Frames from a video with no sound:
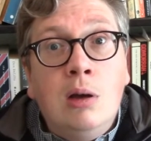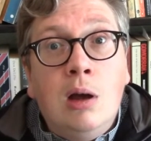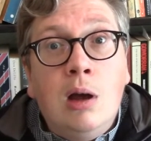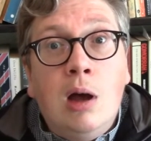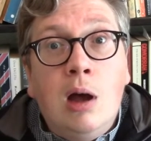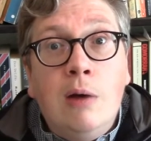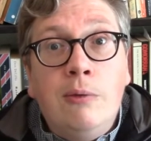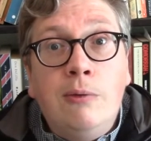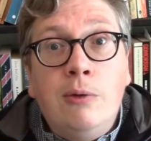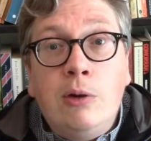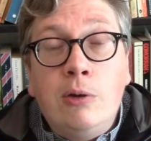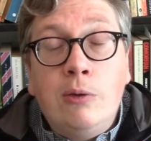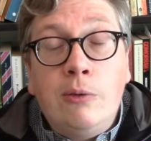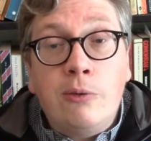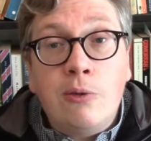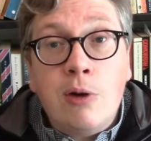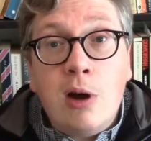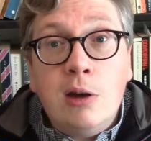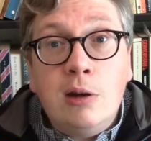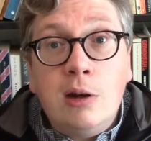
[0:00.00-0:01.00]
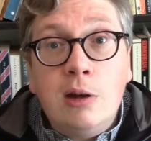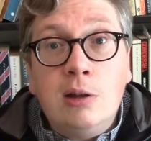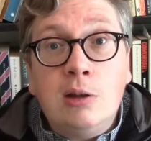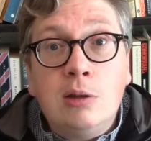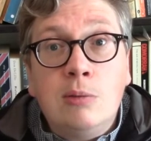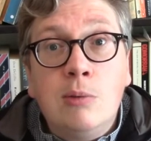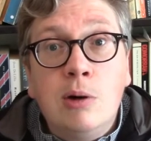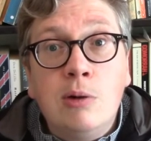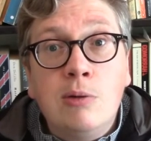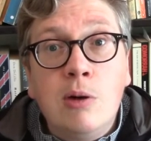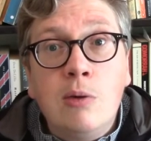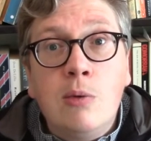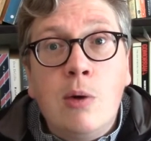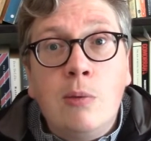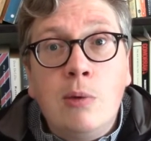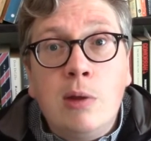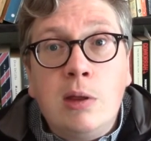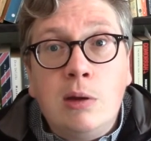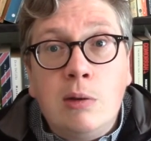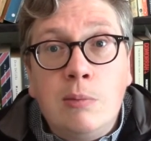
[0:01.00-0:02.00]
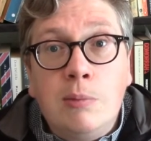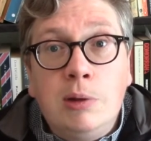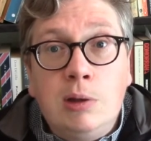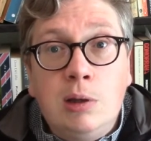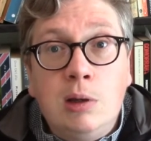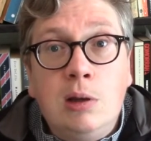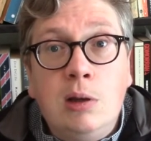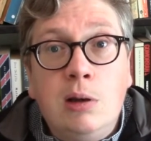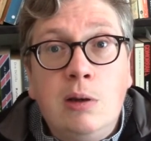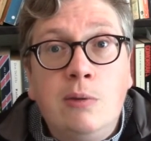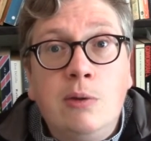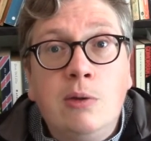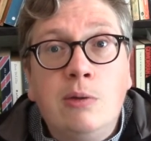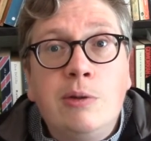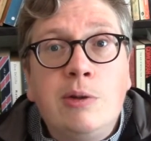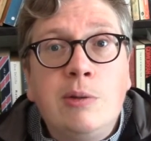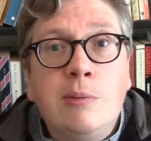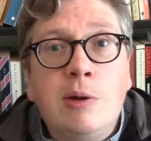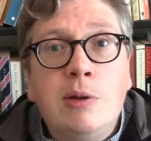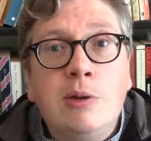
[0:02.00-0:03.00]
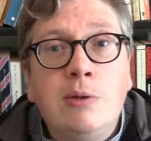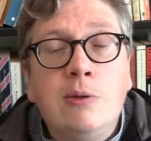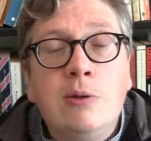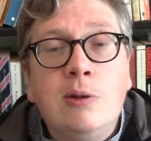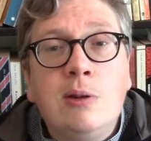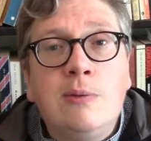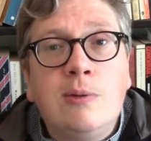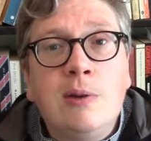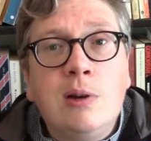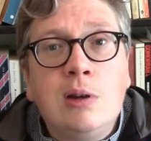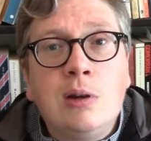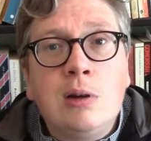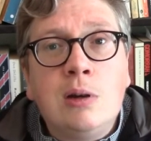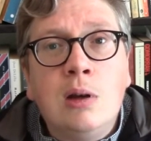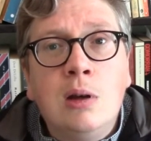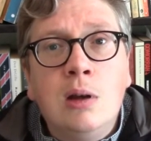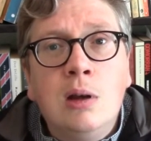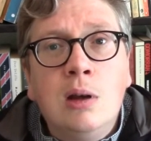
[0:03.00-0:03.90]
for Good Friday tomorrow, where we think particularly, of course, about the crucifixion.